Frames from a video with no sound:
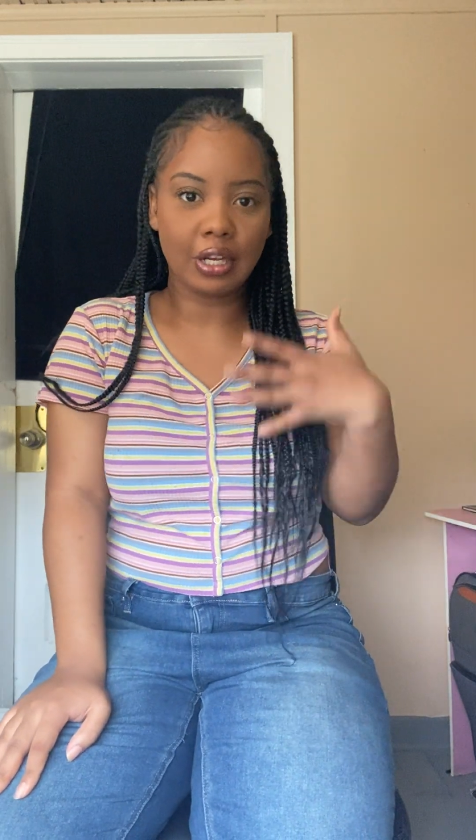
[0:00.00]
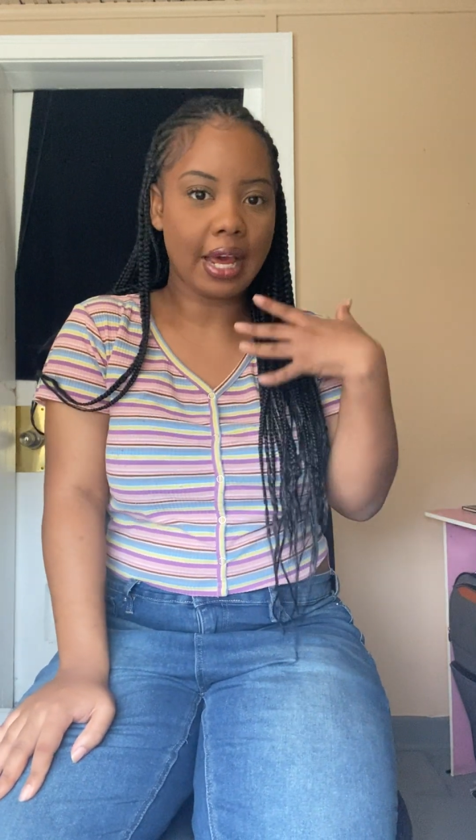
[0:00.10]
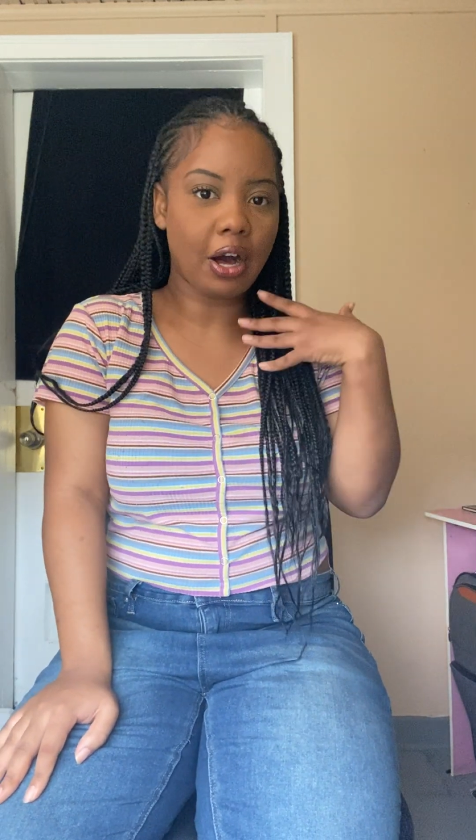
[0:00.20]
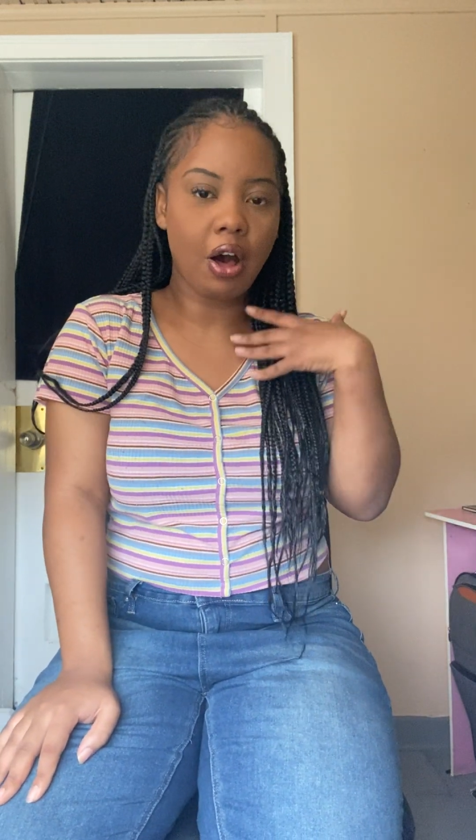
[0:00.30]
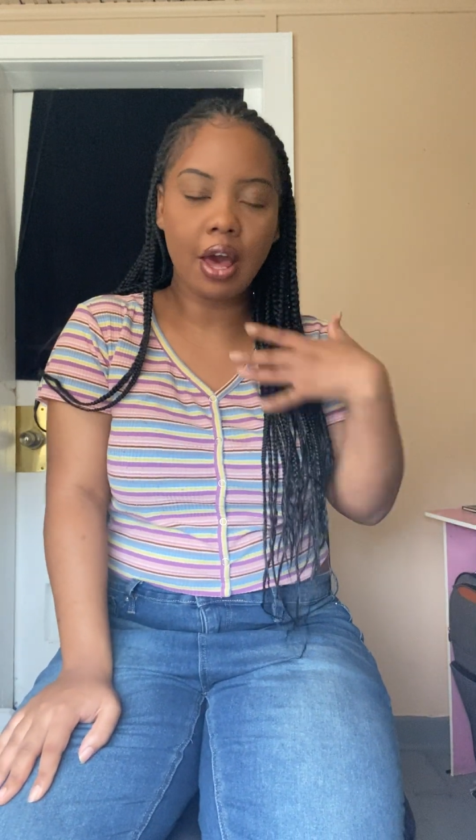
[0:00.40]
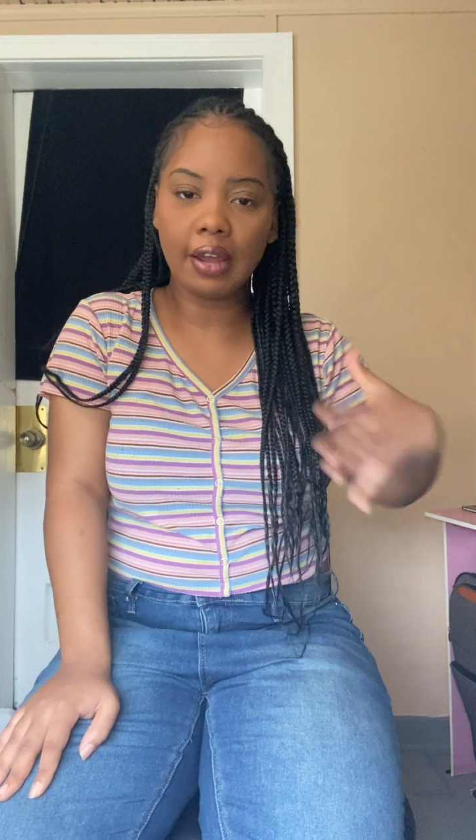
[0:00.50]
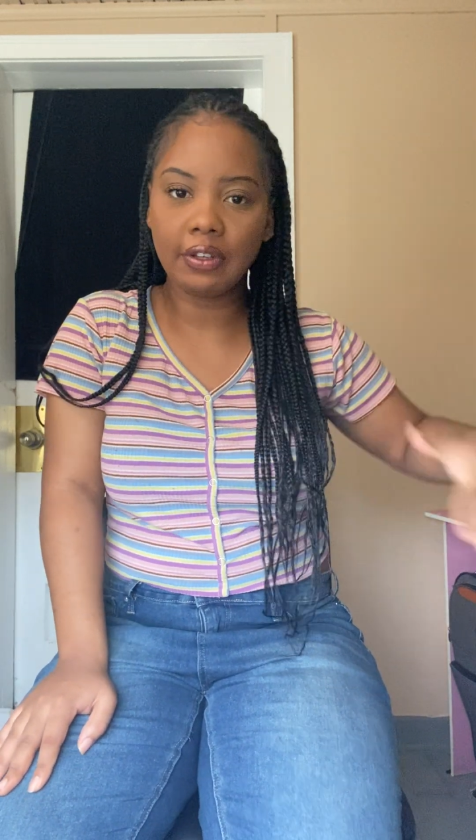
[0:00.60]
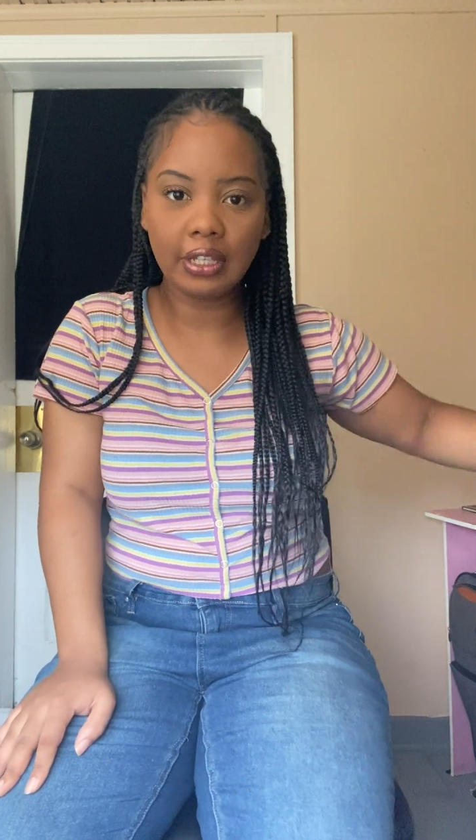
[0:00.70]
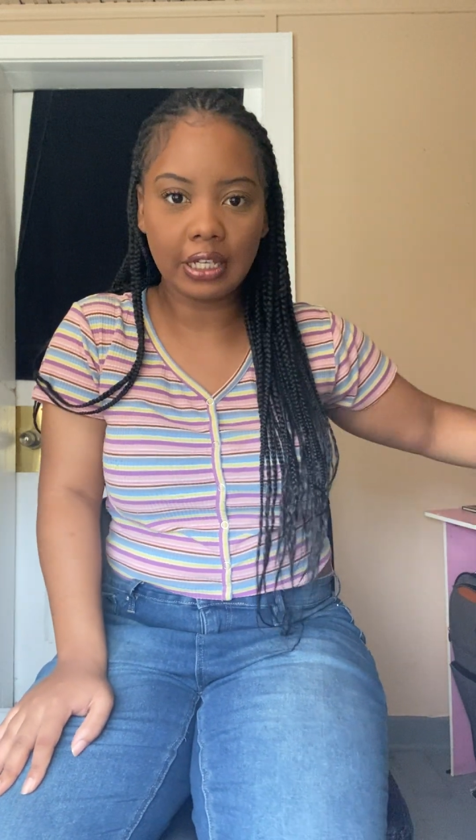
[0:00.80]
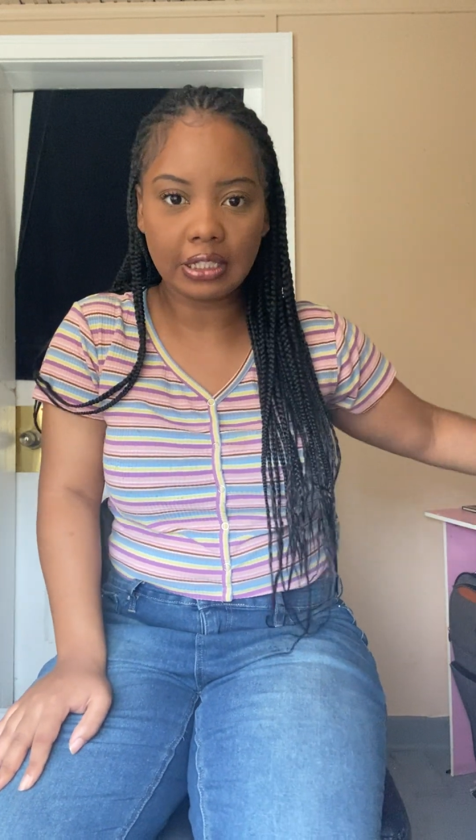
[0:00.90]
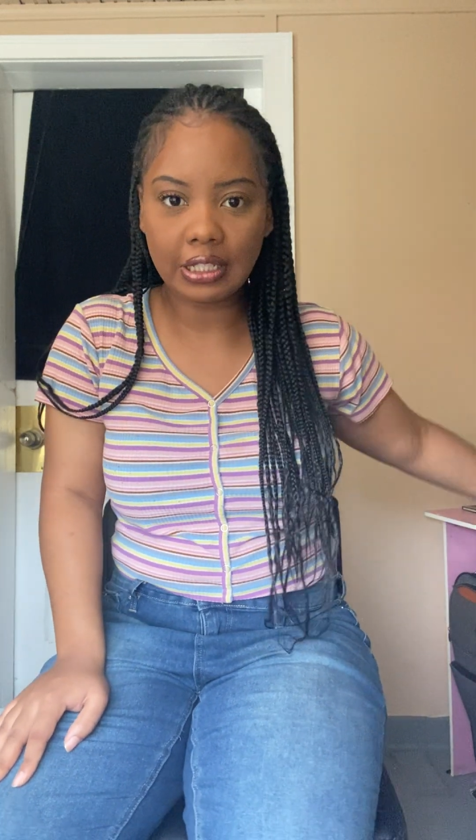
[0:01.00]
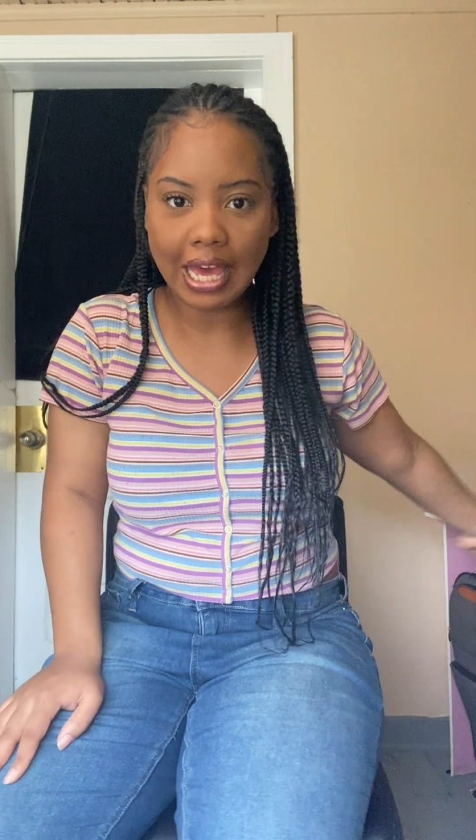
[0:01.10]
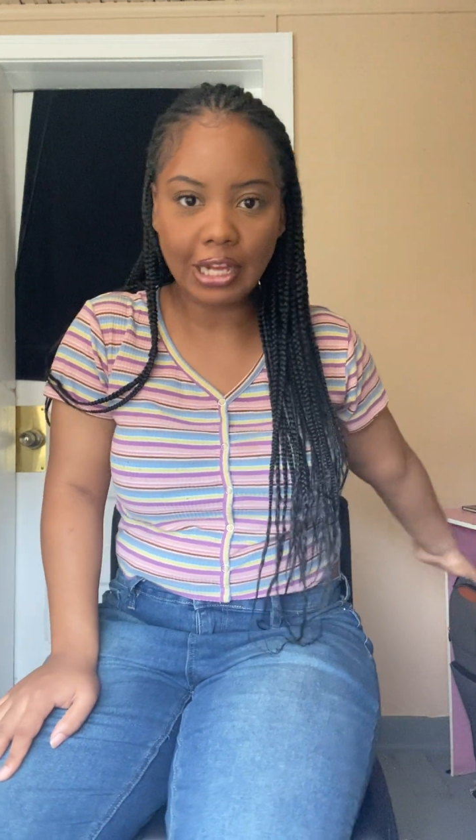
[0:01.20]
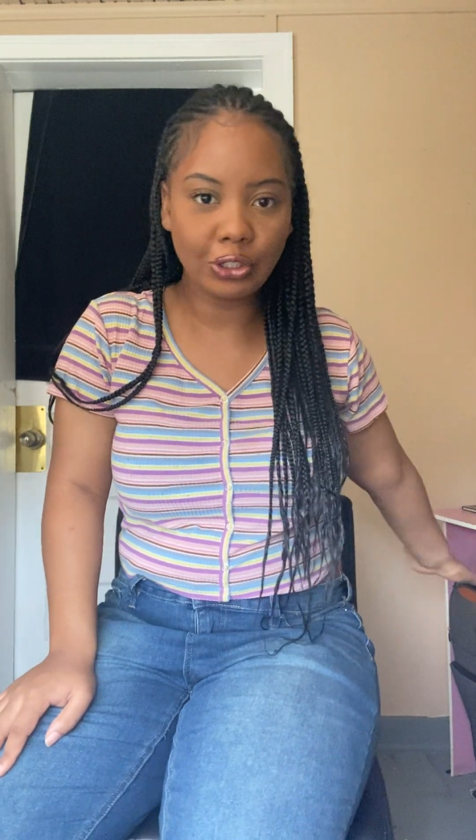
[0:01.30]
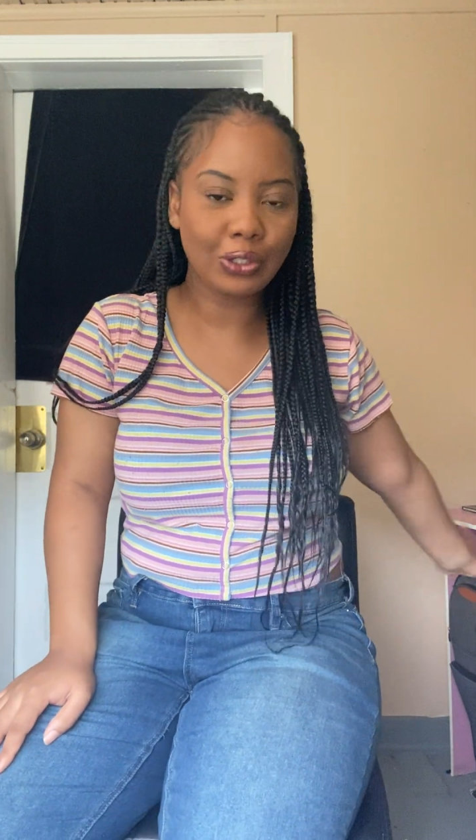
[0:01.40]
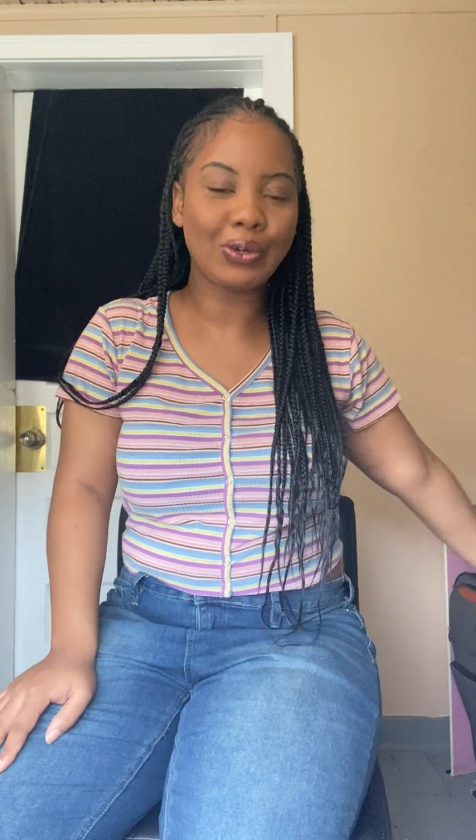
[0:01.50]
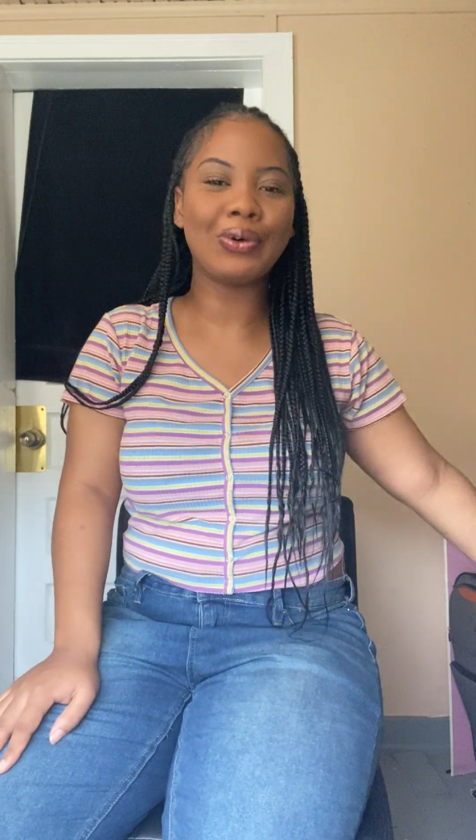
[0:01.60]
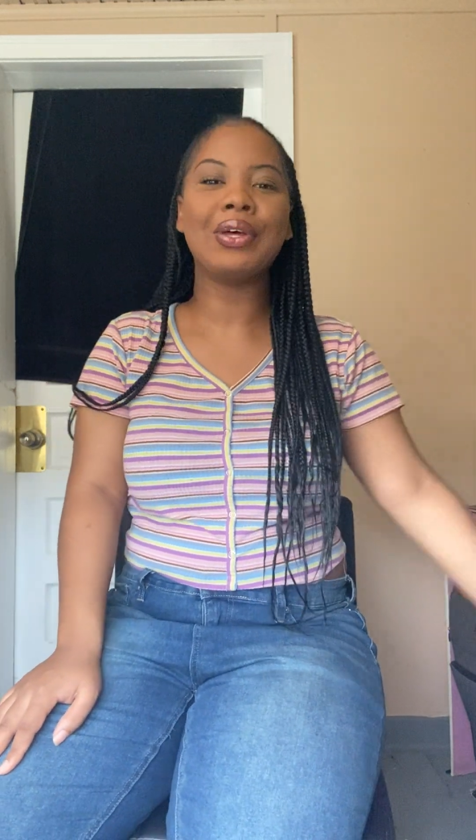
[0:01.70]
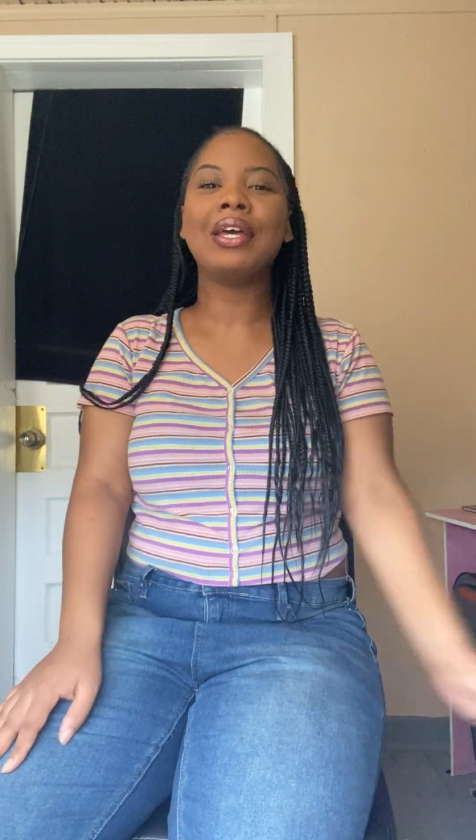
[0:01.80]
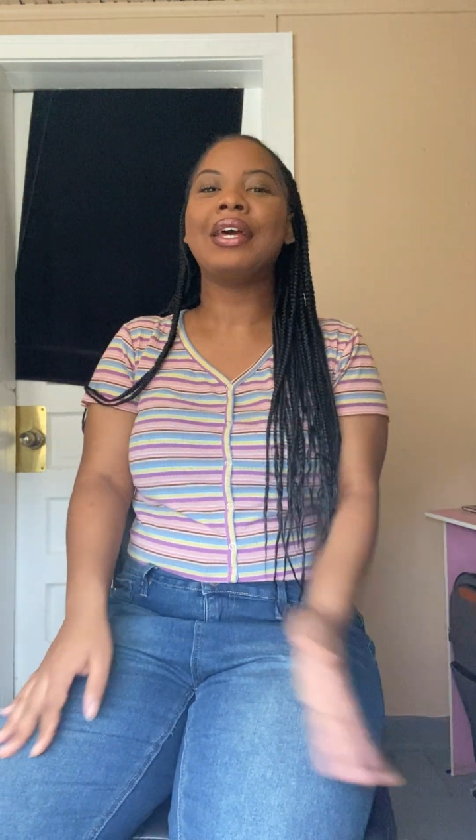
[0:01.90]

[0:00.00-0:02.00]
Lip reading: Like, everything is natural,